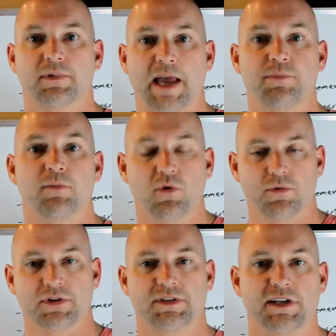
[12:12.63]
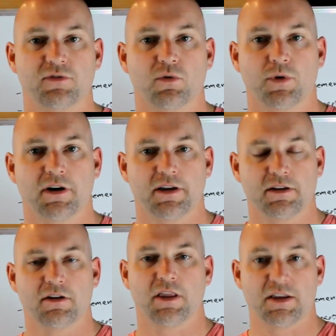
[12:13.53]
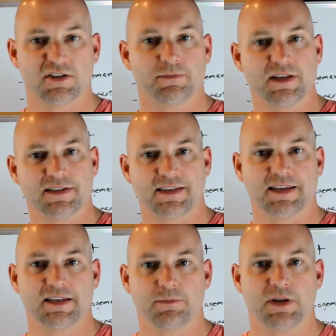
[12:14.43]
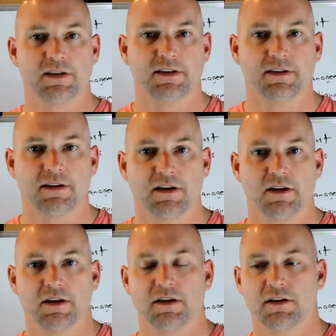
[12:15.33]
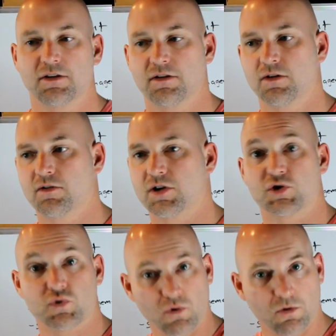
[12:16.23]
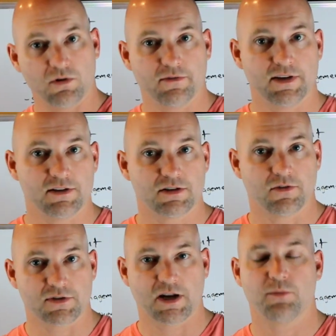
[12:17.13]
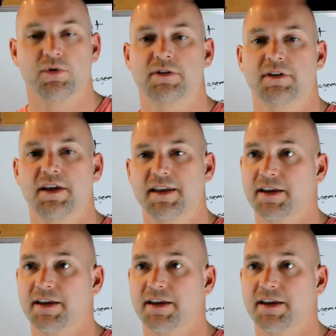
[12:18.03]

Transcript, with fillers: capable receiver where it, you know, that just means it has independent you know, control of each of those outputs.